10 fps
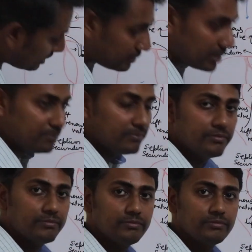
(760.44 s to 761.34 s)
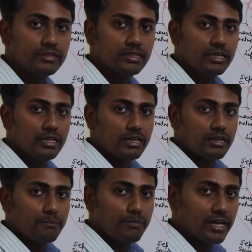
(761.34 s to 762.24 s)
septum.
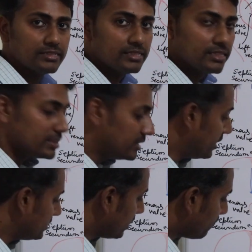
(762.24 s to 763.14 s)
Plus, there is